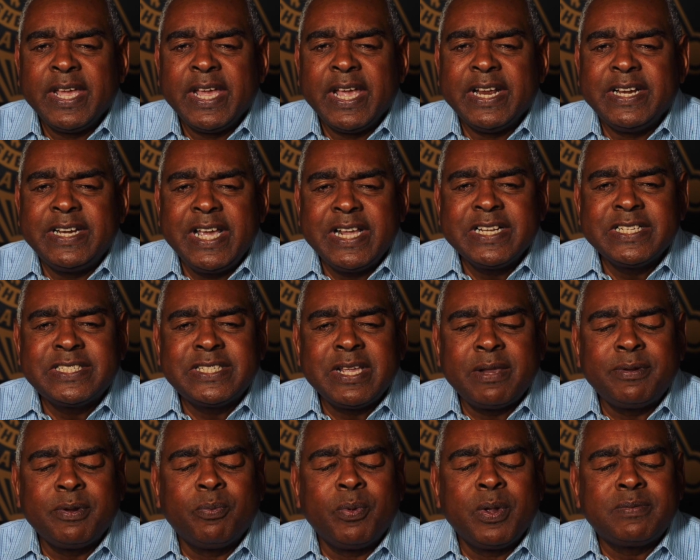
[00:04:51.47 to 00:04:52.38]
And that is
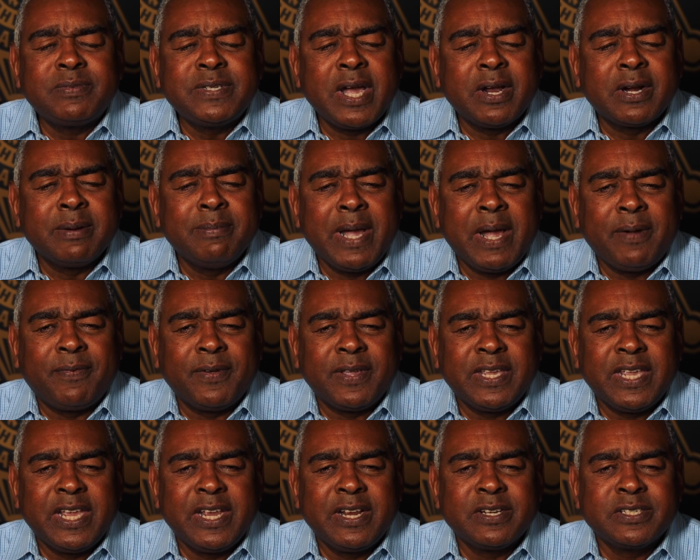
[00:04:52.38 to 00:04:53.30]
something we've talked about for
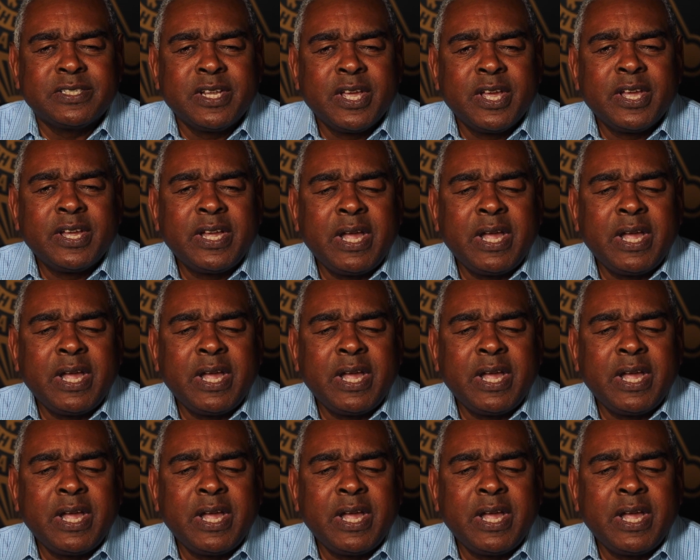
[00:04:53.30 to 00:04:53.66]
years,